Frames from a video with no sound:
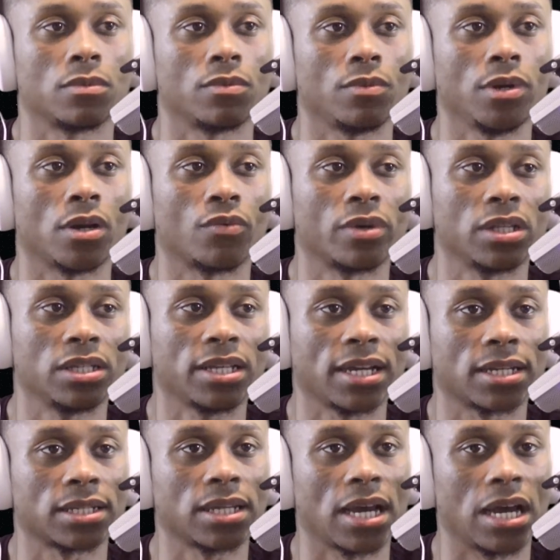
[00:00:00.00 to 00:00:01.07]
really take
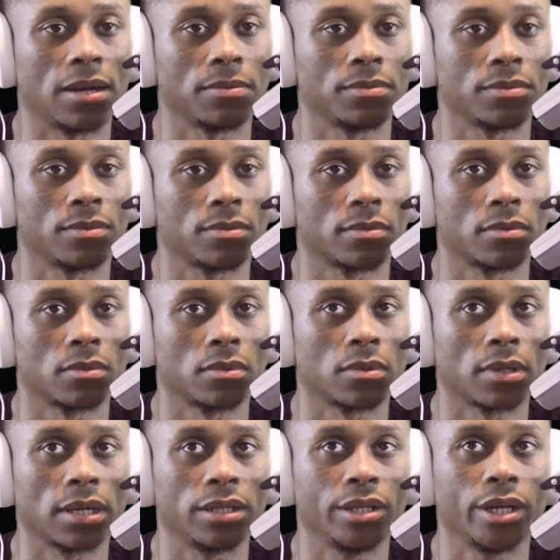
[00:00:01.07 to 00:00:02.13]
the time
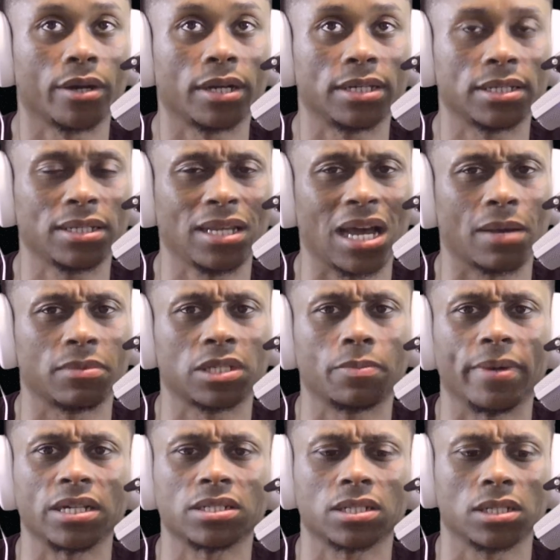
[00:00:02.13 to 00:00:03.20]
during this time,
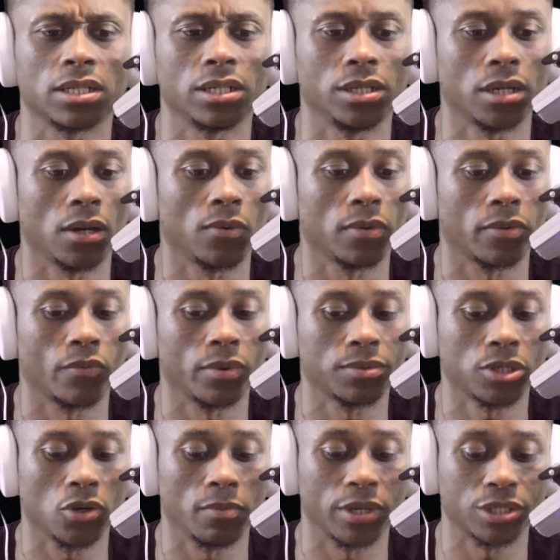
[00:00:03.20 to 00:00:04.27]
especially with
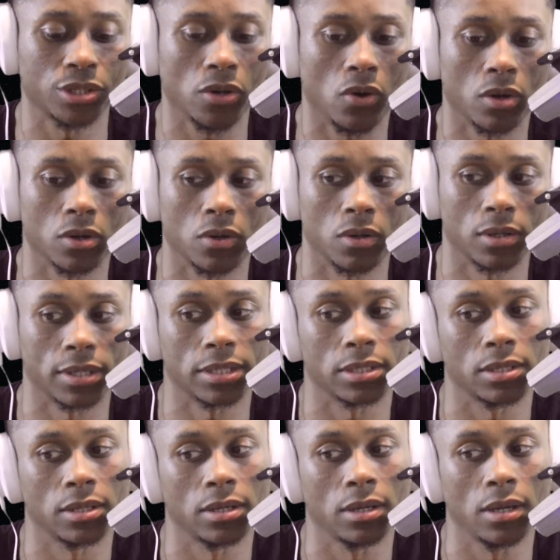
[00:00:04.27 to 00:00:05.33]
so much going
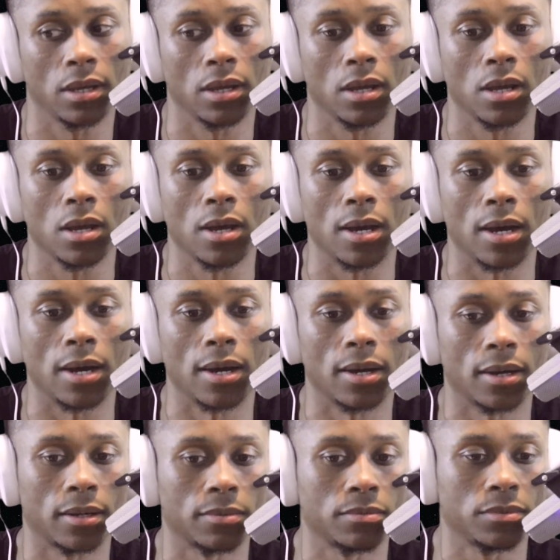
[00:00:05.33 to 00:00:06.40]

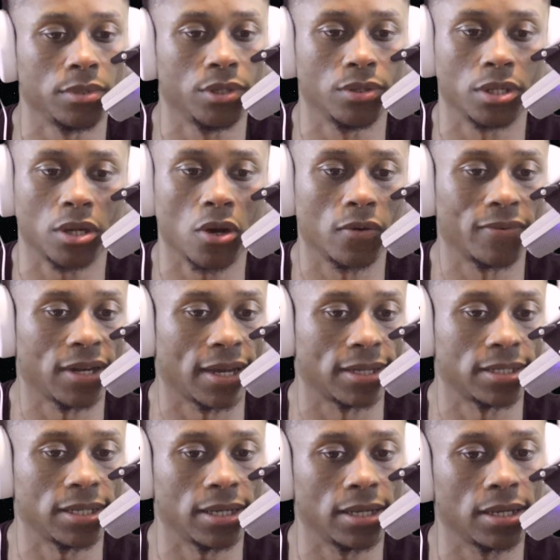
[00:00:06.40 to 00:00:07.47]
on due to
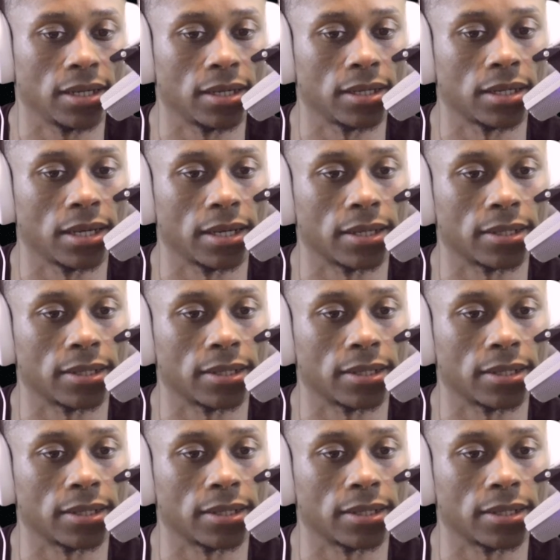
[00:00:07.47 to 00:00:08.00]
COVID-19